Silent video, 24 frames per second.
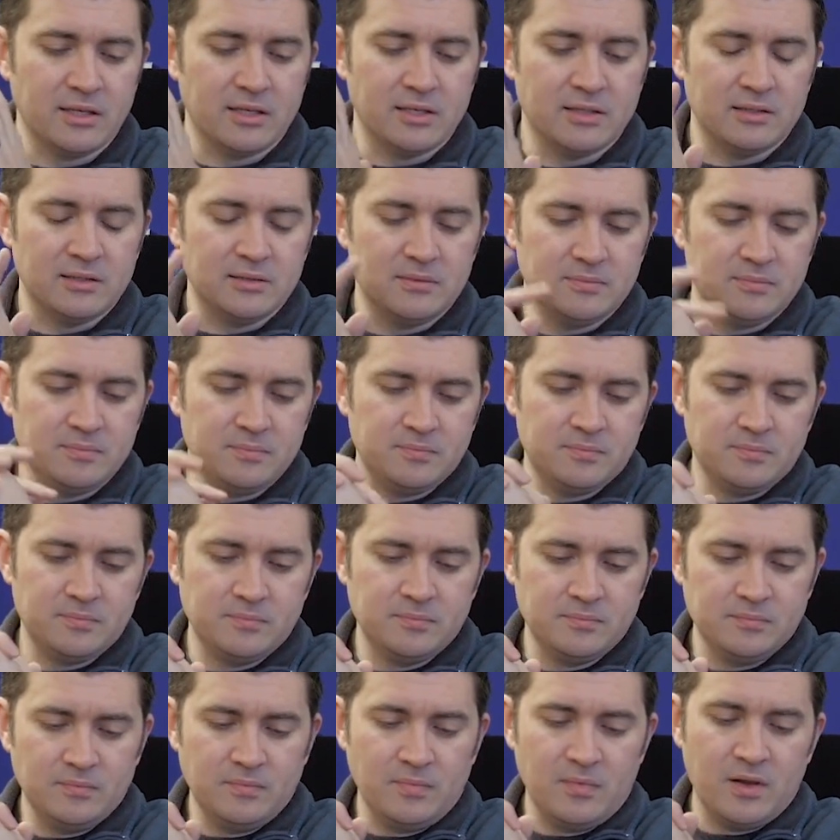
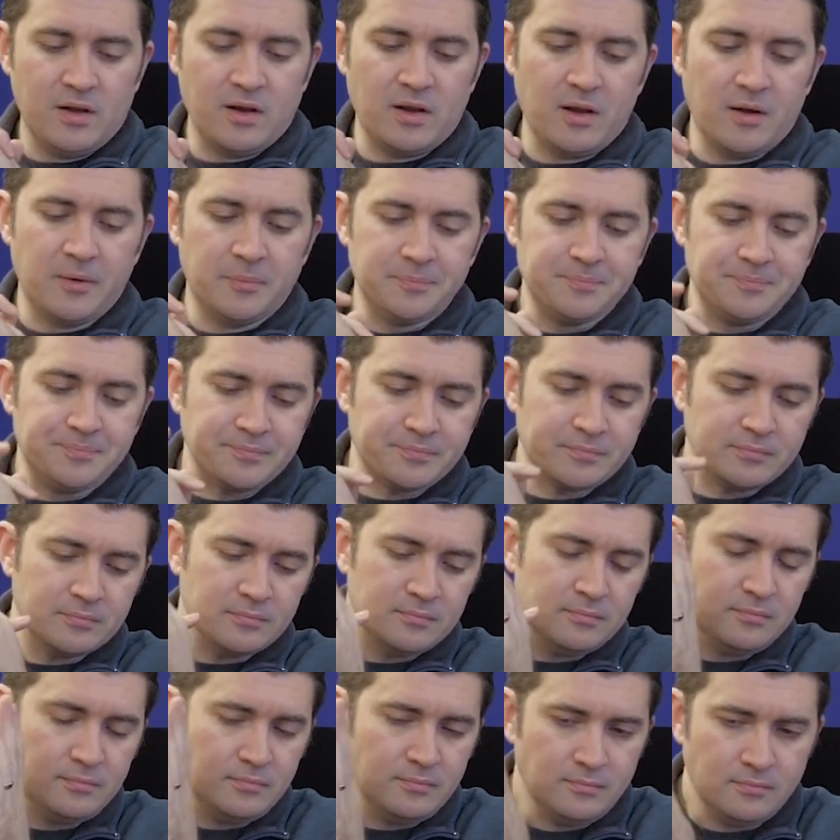
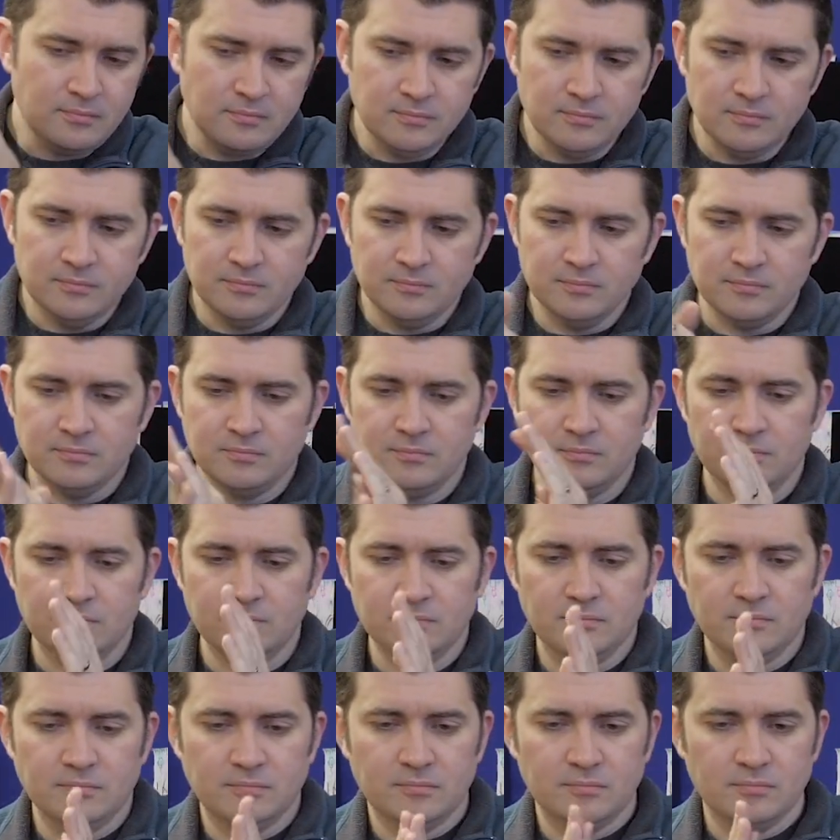
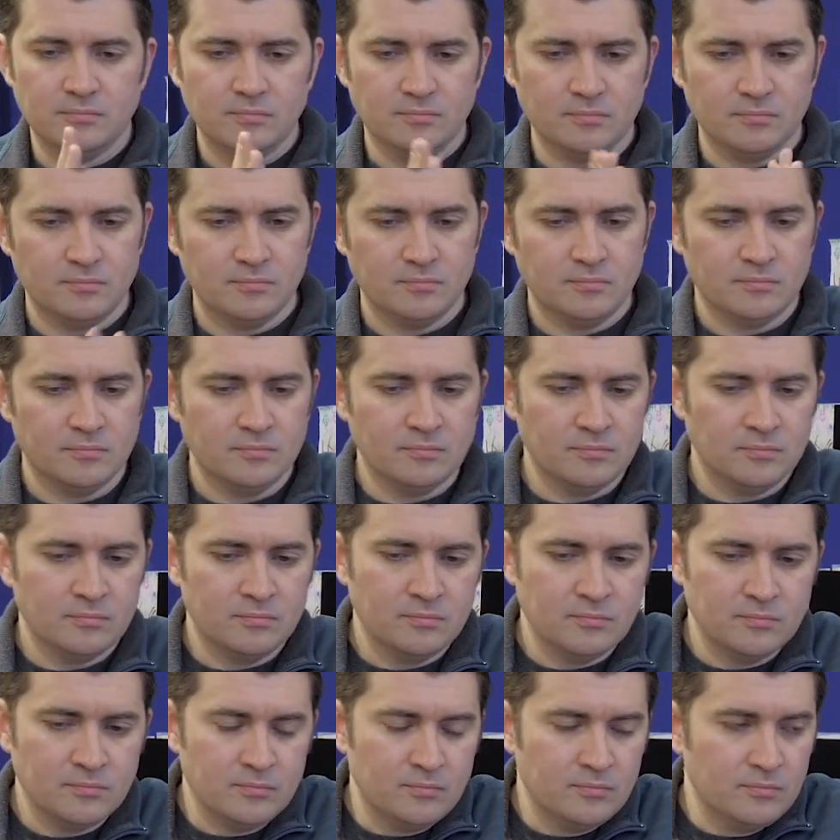
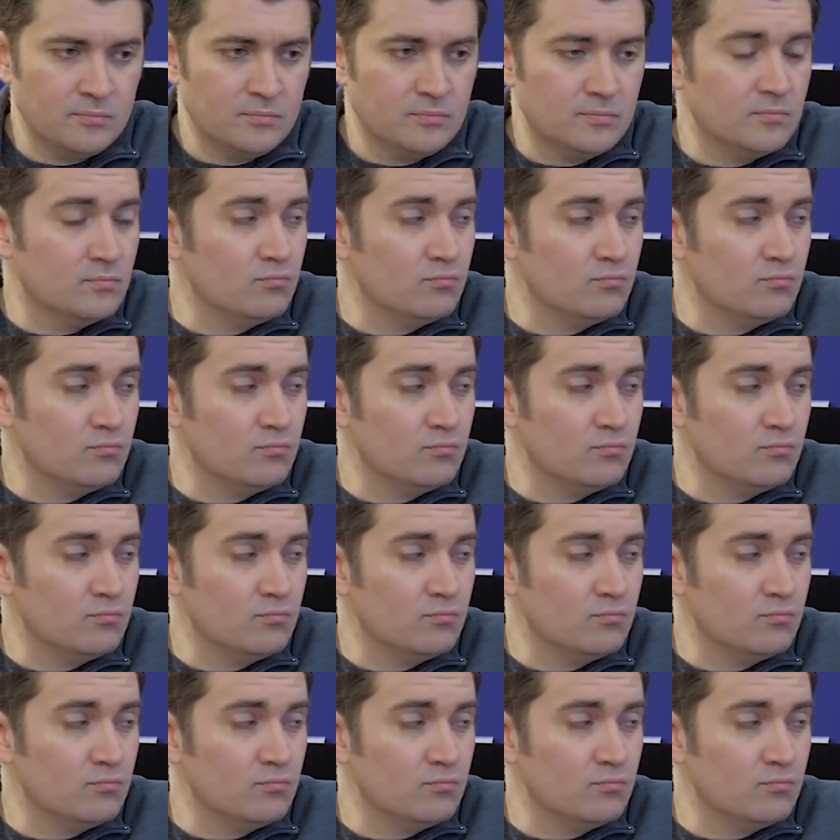[no speech]